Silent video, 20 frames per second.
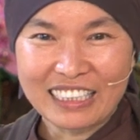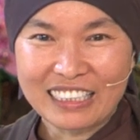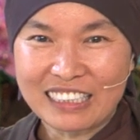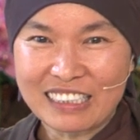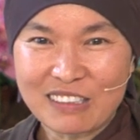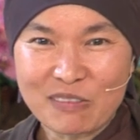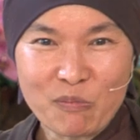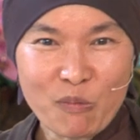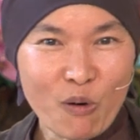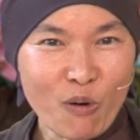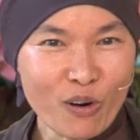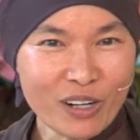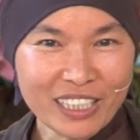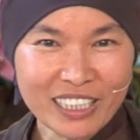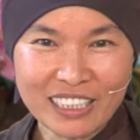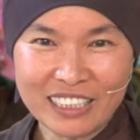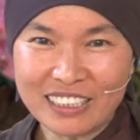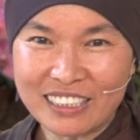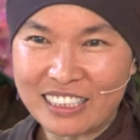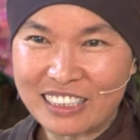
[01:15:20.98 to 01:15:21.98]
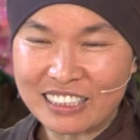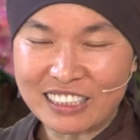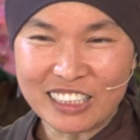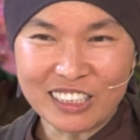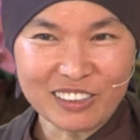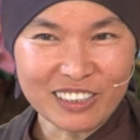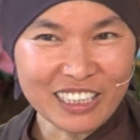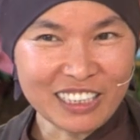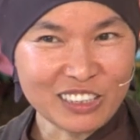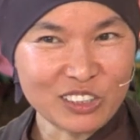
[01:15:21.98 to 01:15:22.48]
You know, morning
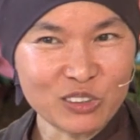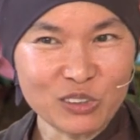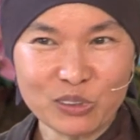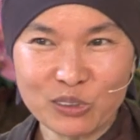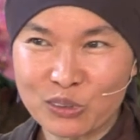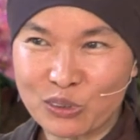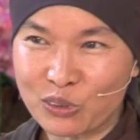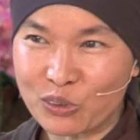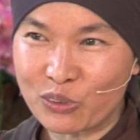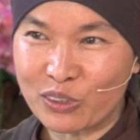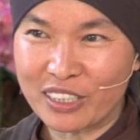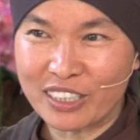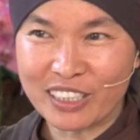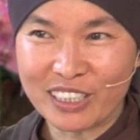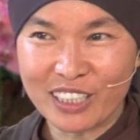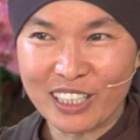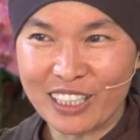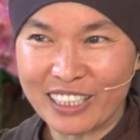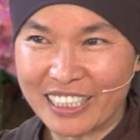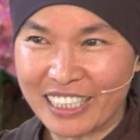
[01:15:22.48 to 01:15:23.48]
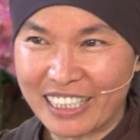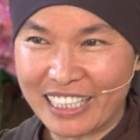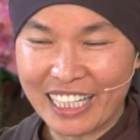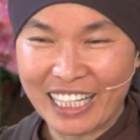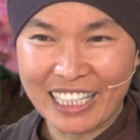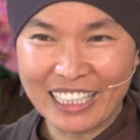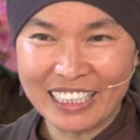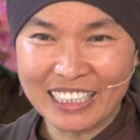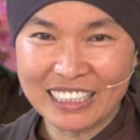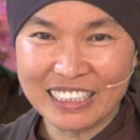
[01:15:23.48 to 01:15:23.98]
until like 2-3 o'clock at
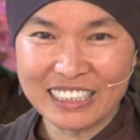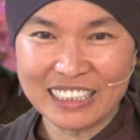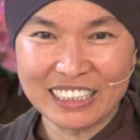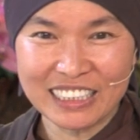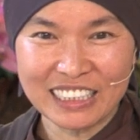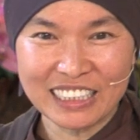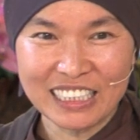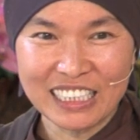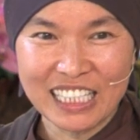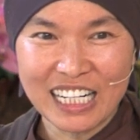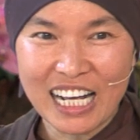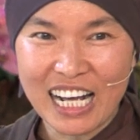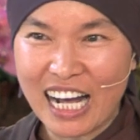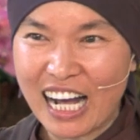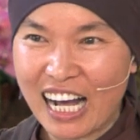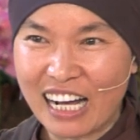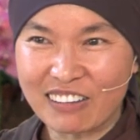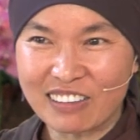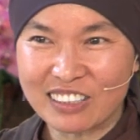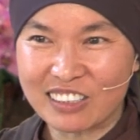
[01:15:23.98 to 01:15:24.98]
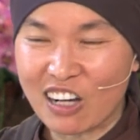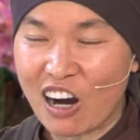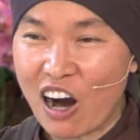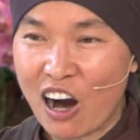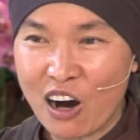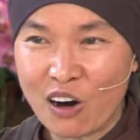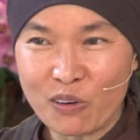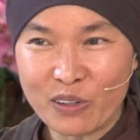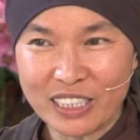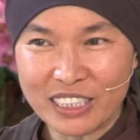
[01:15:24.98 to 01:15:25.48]
night, I was
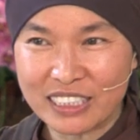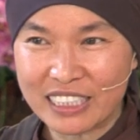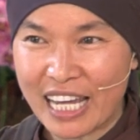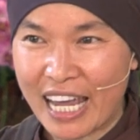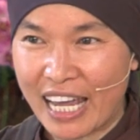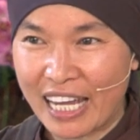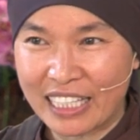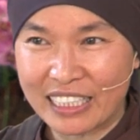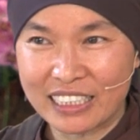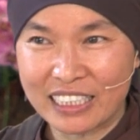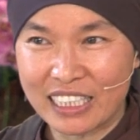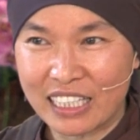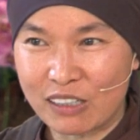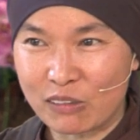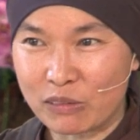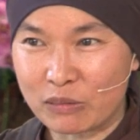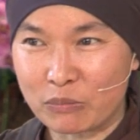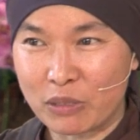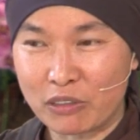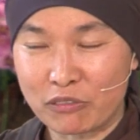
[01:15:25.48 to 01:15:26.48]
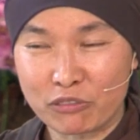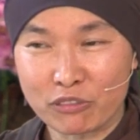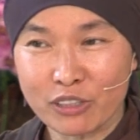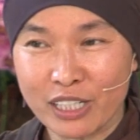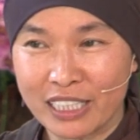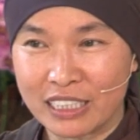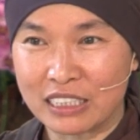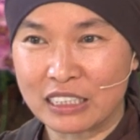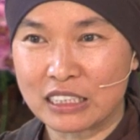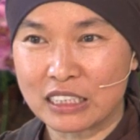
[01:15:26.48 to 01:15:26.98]
always hanging out with my
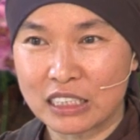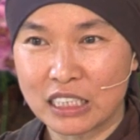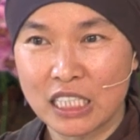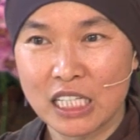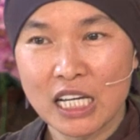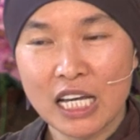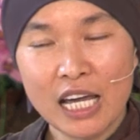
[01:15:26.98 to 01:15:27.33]
friends.